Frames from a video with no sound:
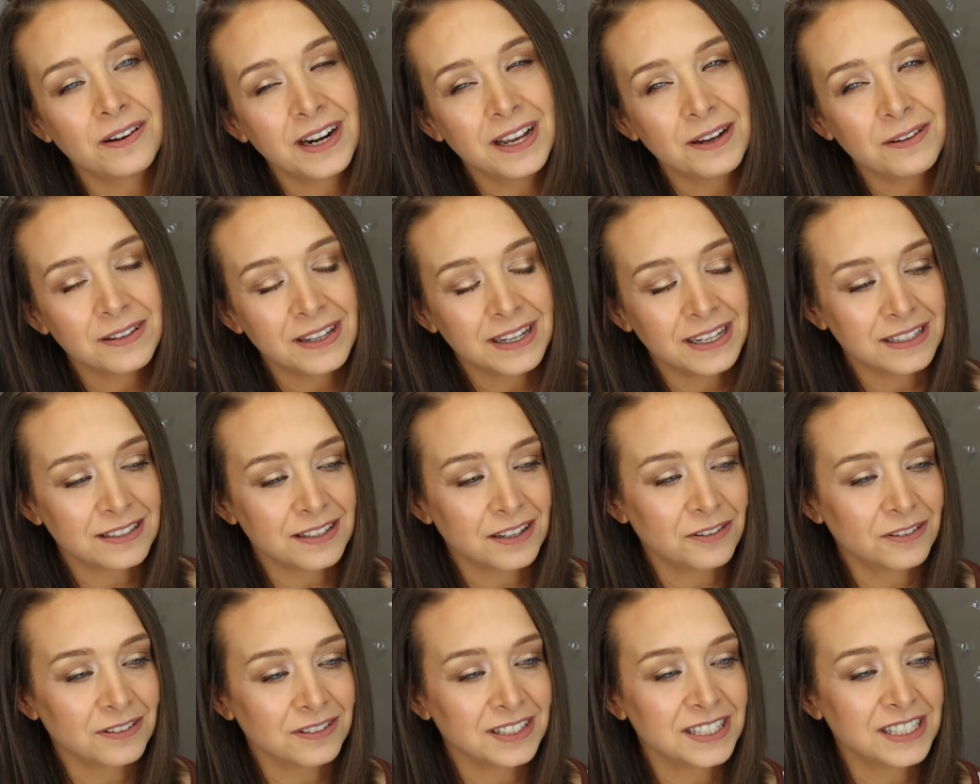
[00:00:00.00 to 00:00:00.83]
And I like
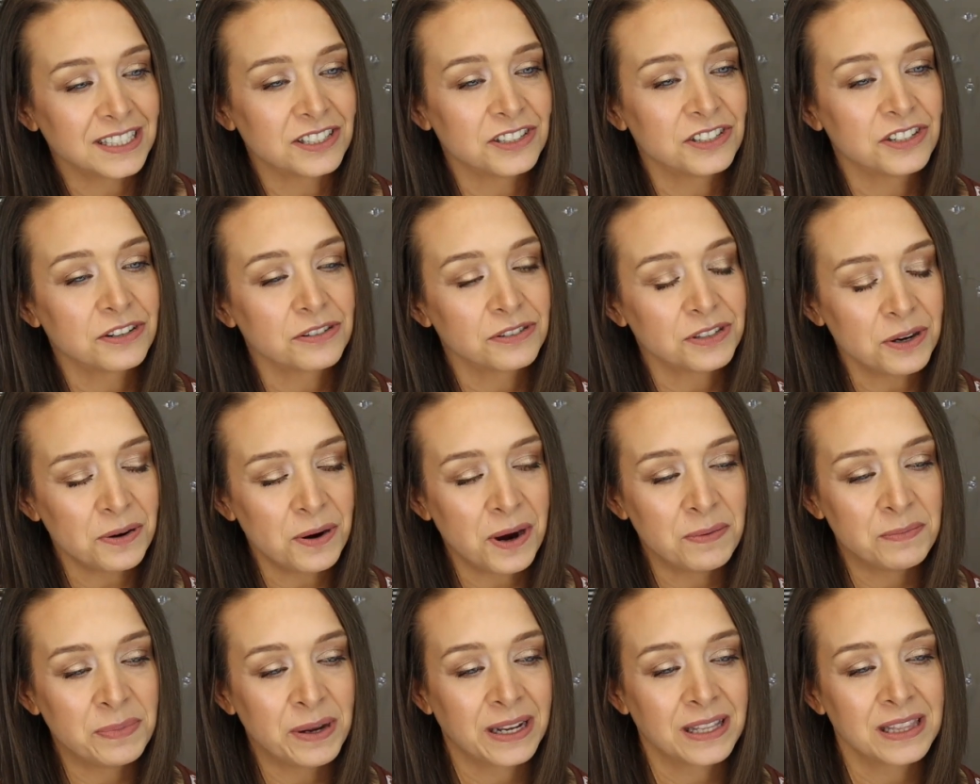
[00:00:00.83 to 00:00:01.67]
sent her a list and she goes, oh,
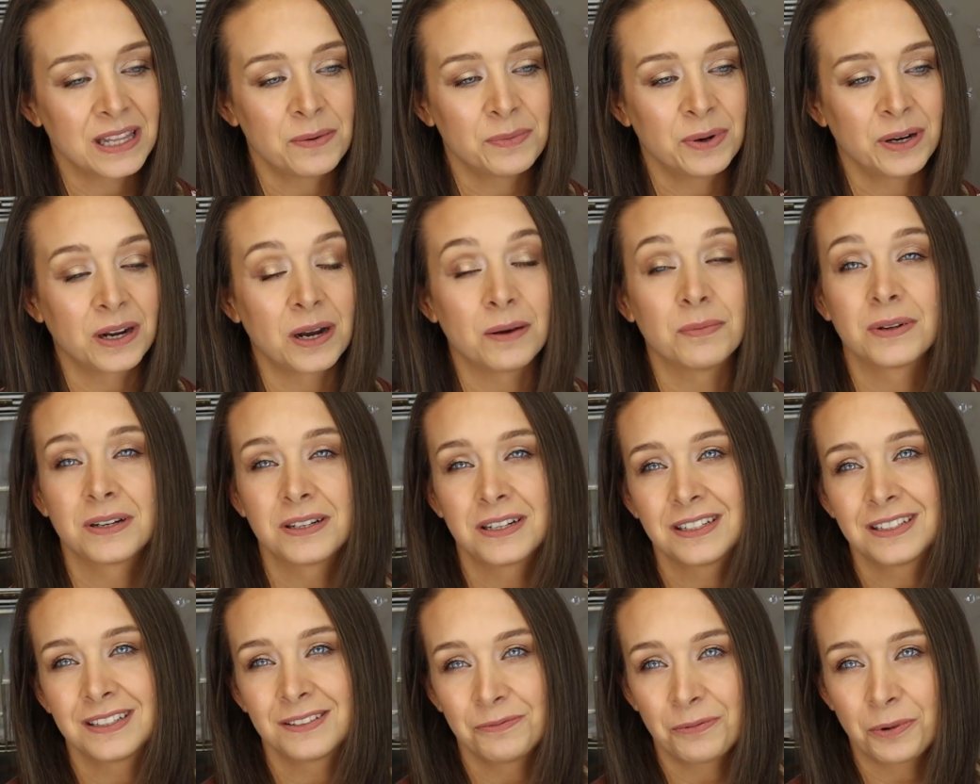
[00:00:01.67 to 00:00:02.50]
I'm picking that book up, and
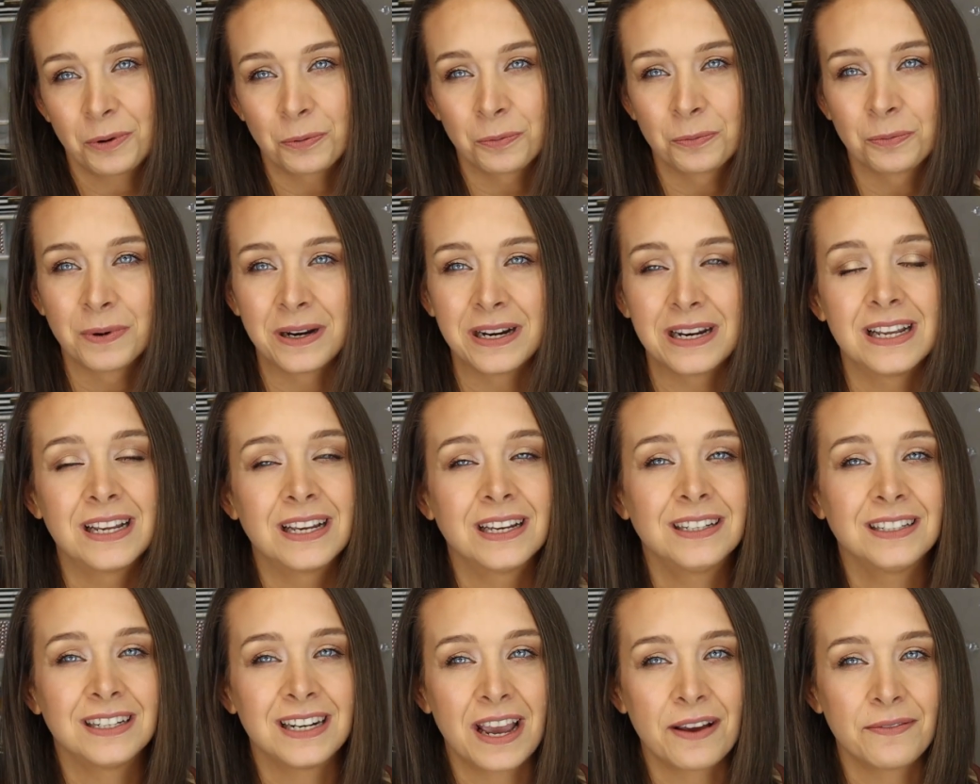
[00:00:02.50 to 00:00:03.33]
we're reading
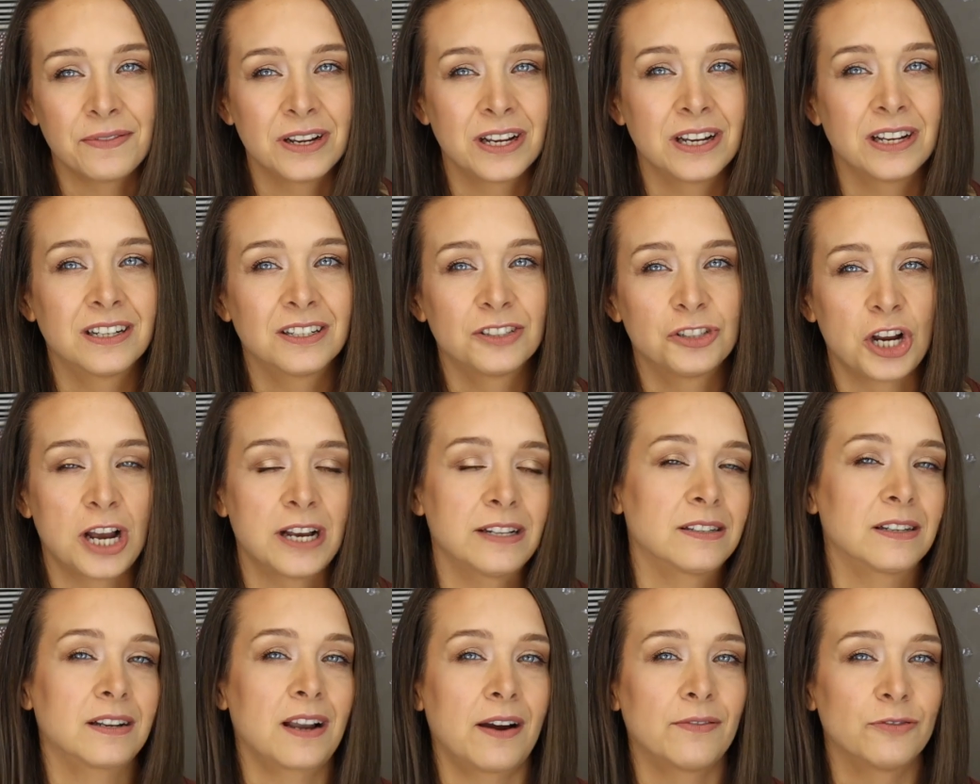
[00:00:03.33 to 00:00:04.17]
it and having
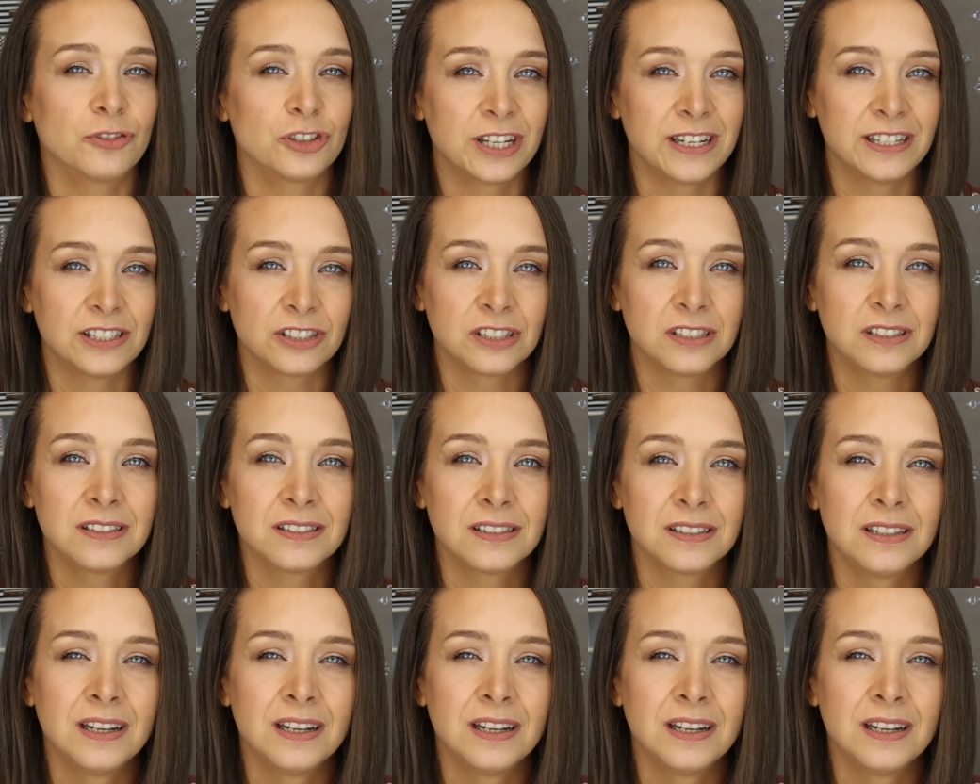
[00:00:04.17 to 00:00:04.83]
chats and conversations.